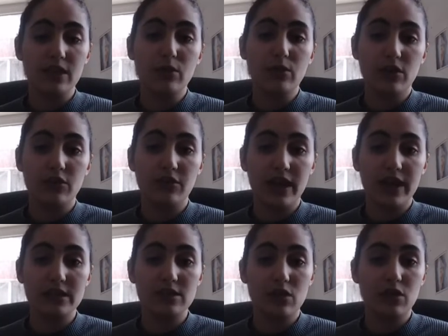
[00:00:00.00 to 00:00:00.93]
equal
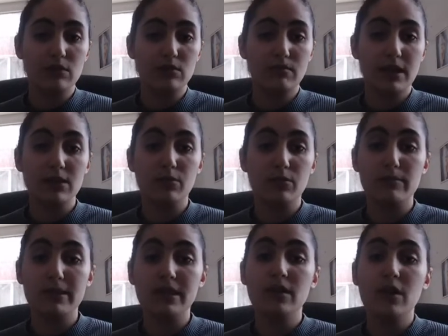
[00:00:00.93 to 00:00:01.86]
effects on men and
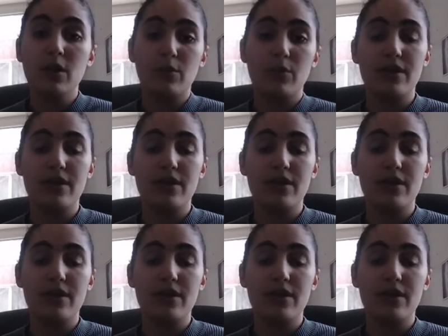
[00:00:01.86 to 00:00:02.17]
women